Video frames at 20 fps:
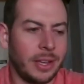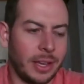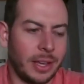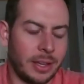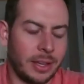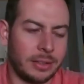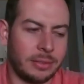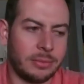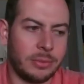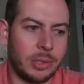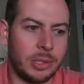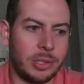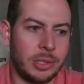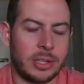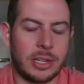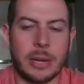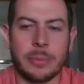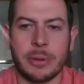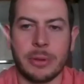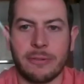and you
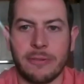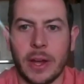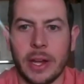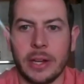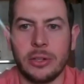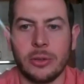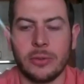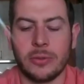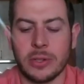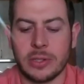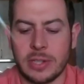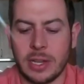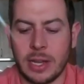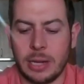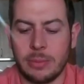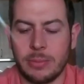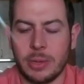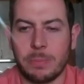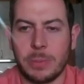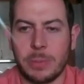come to find over
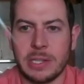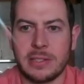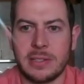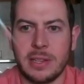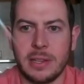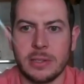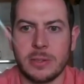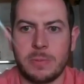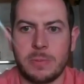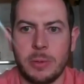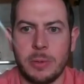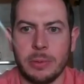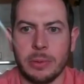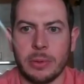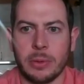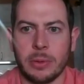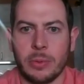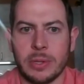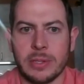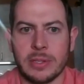time the best salespeople
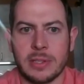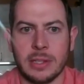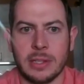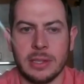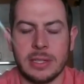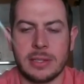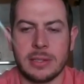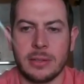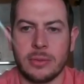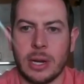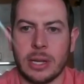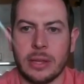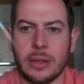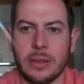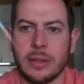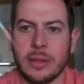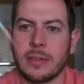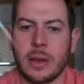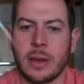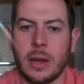are the ones that listen rather
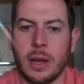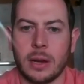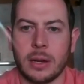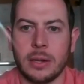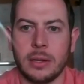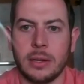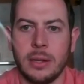than talk.